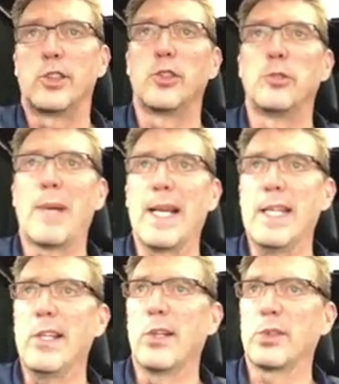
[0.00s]
to my
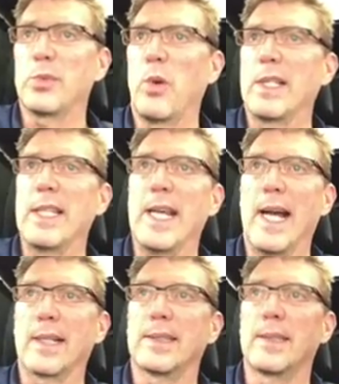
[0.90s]
EOS
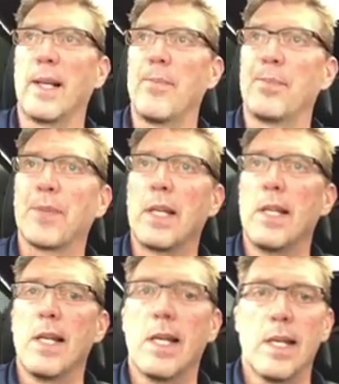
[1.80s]

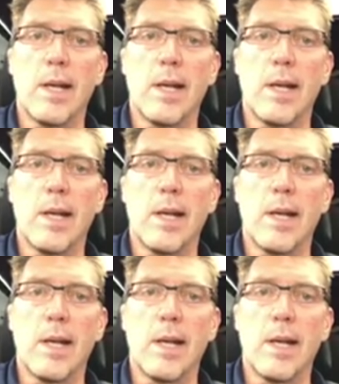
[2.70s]
1DX.